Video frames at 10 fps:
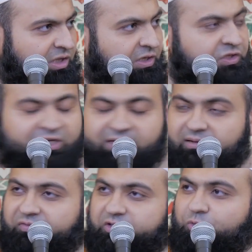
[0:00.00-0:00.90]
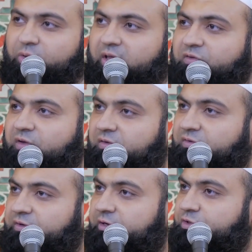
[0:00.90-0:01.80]
This individual is
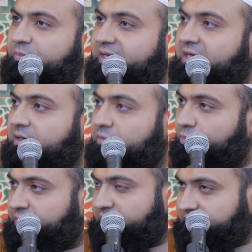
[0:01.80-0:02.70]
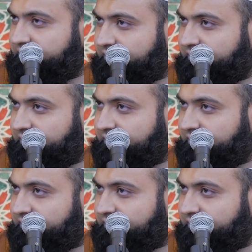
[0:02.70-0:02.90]
considered to be kanood